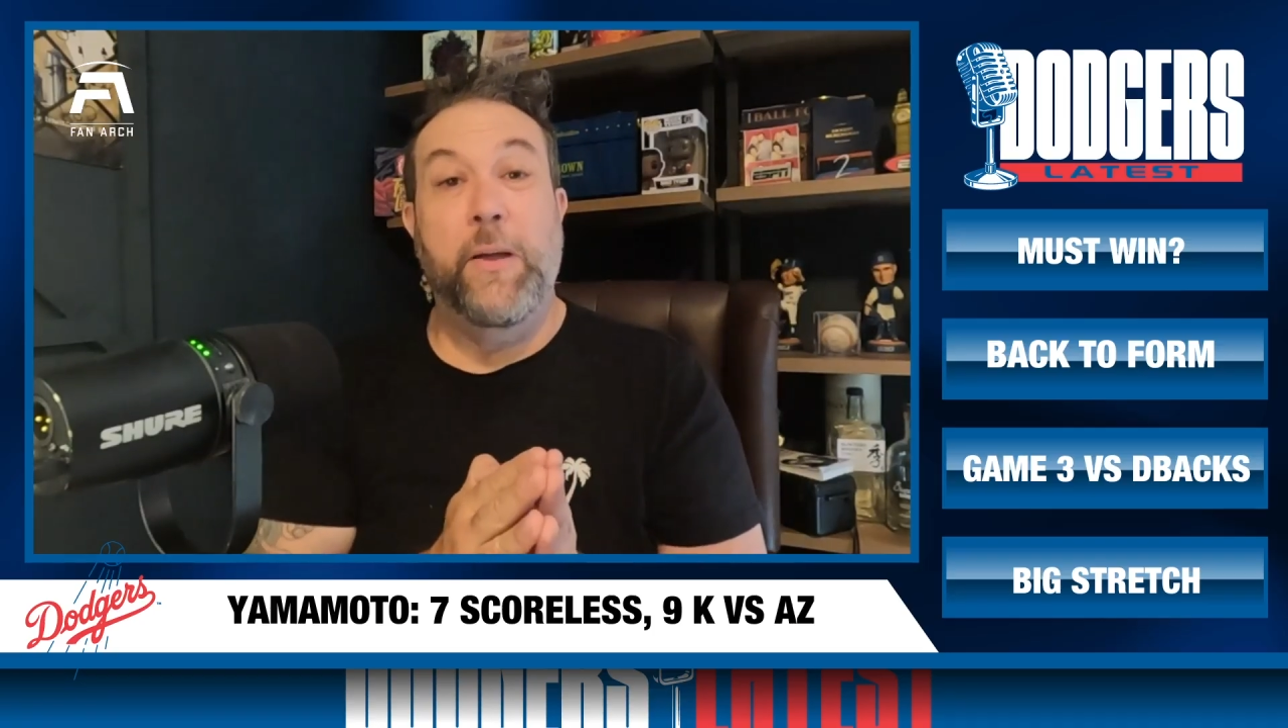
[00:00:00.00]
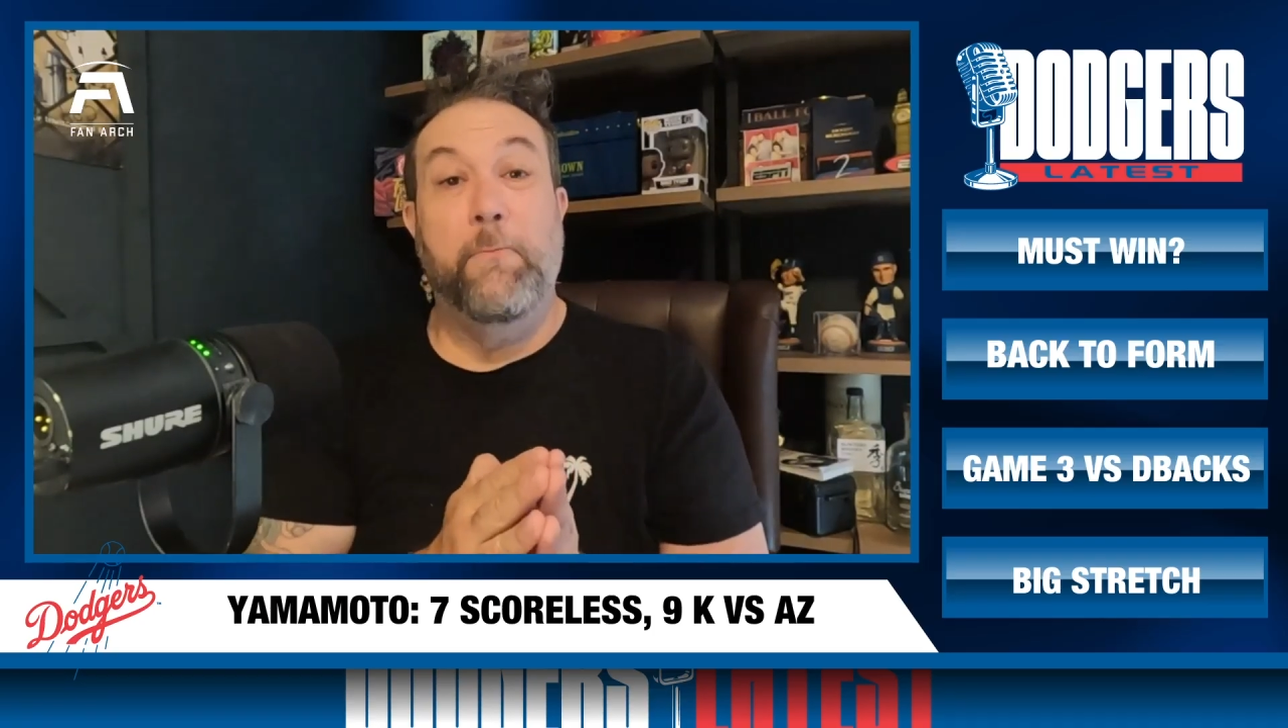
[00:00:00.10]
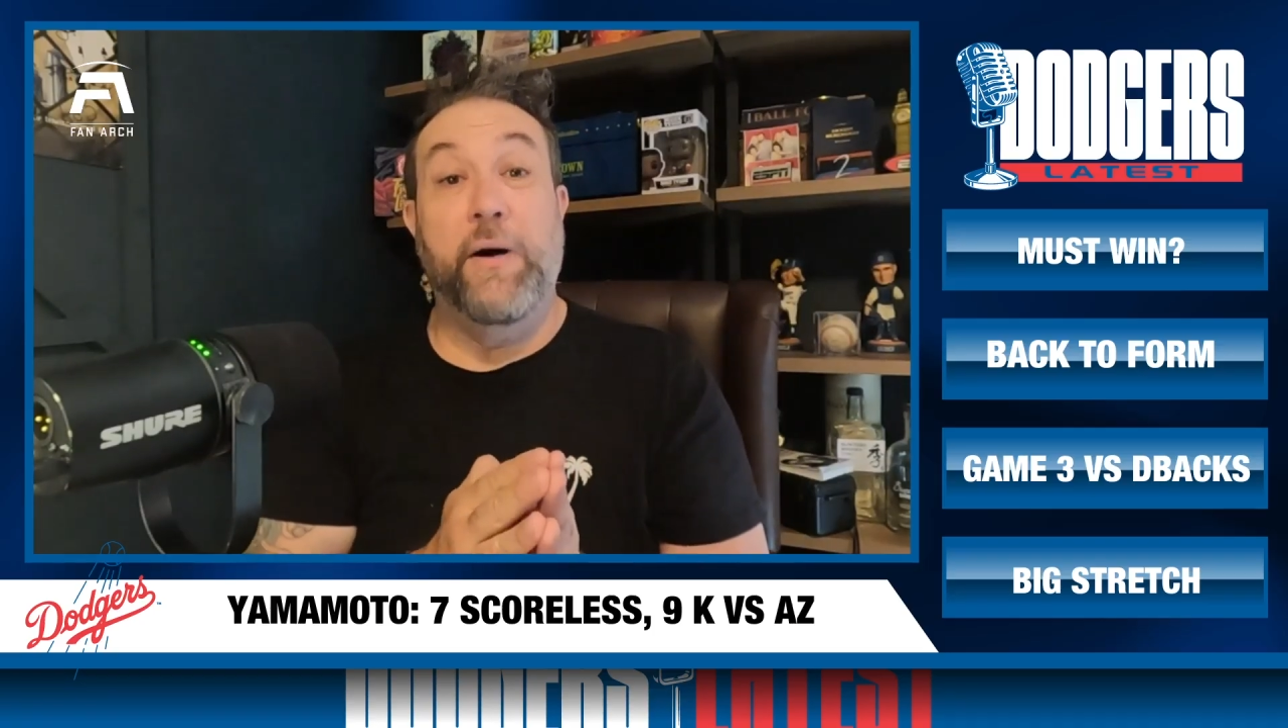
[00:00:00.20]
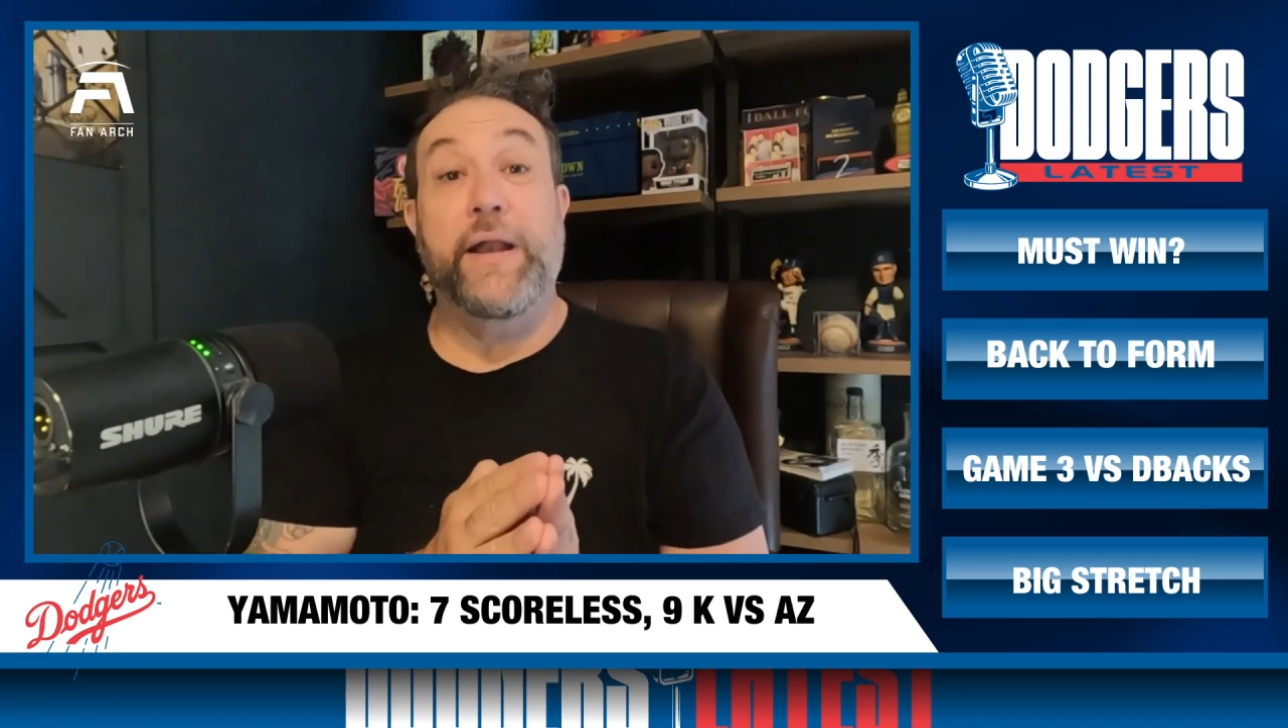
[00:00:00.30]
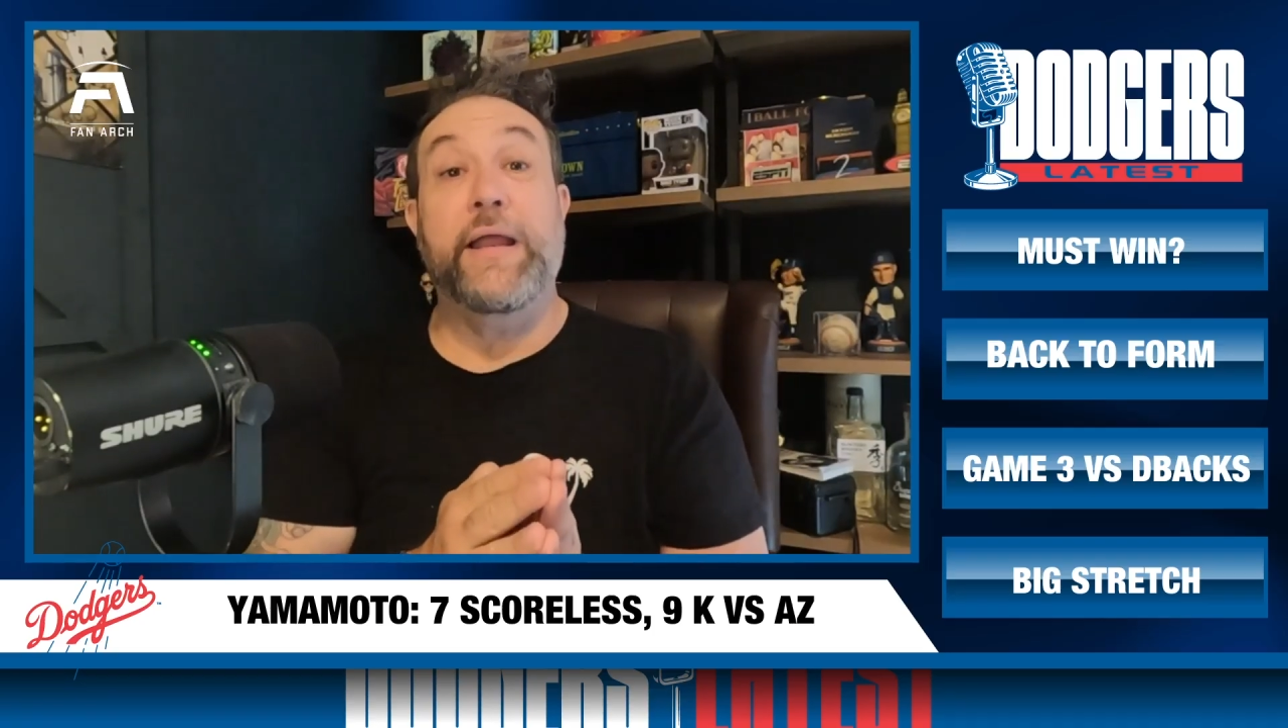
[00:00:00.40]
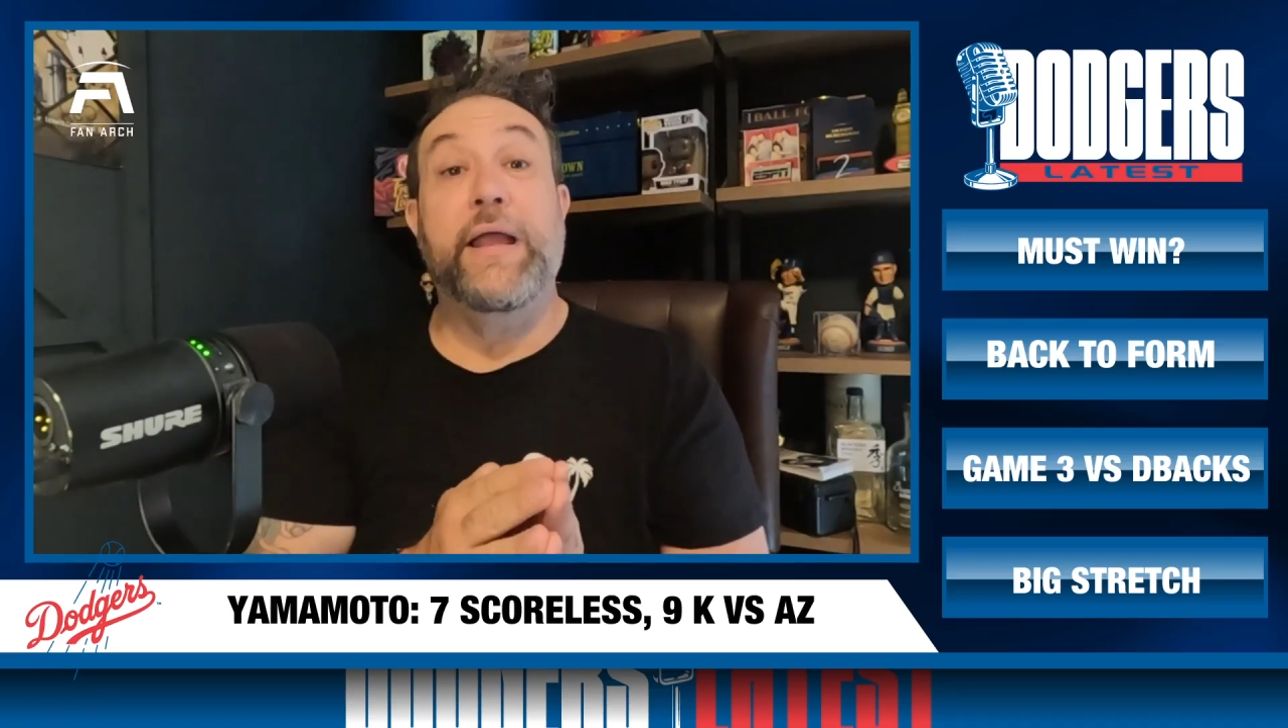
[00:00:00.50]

but